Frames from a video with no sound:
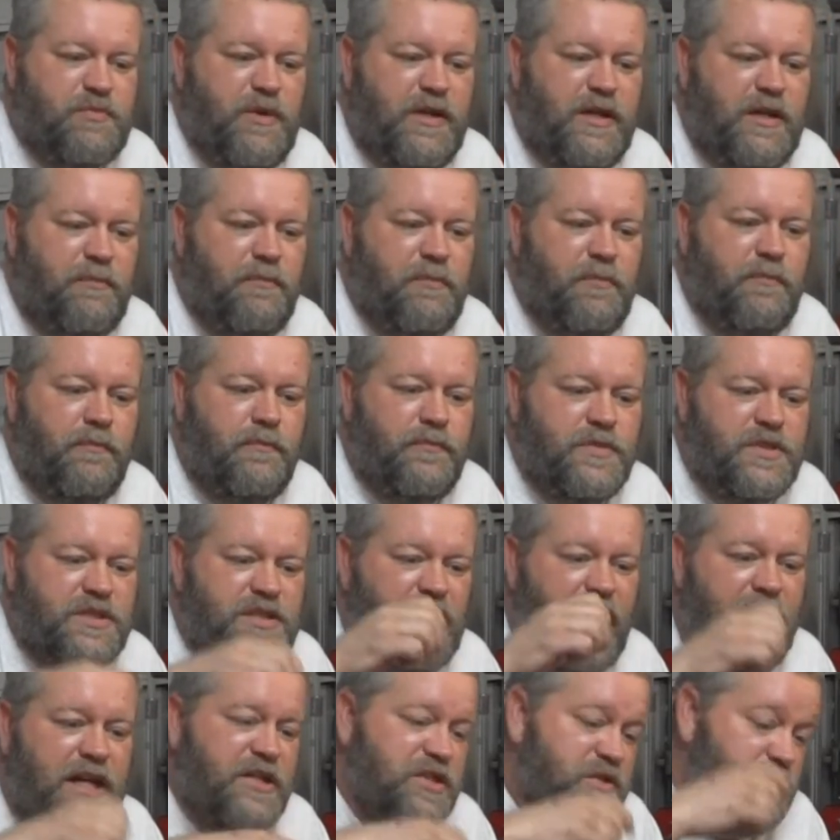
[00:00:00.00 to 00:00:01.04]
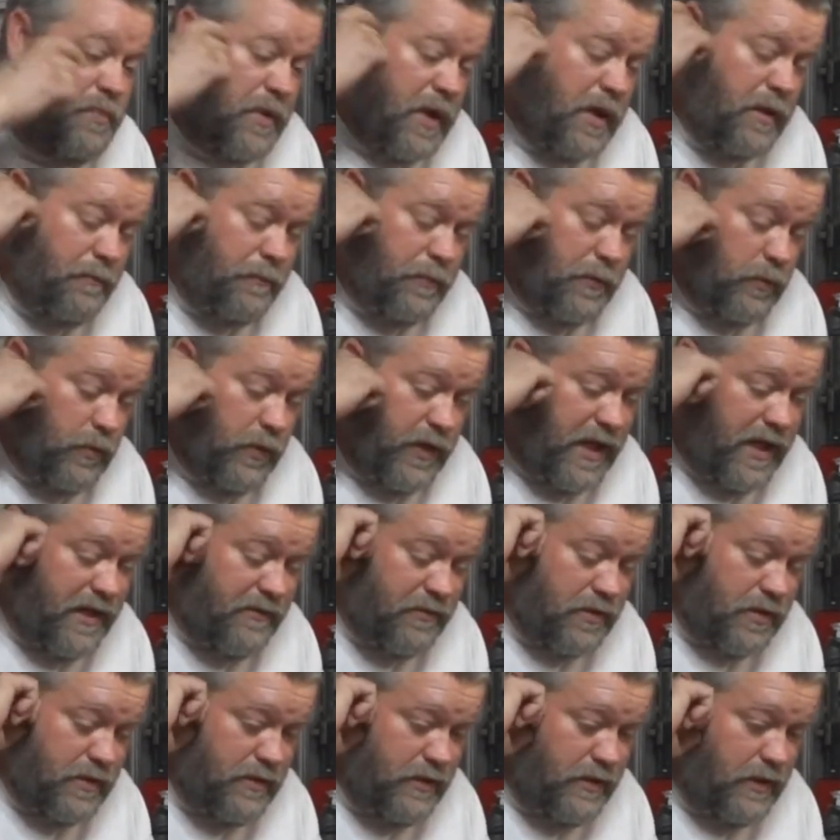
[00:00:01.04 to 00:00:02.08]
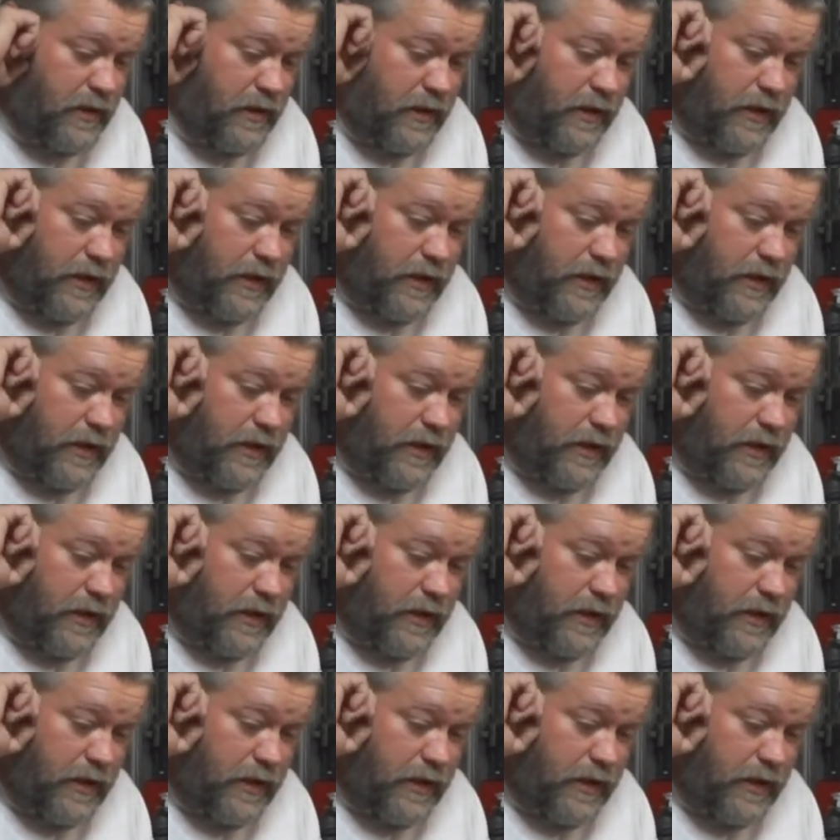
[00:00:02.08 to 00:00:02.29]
bump or whatever,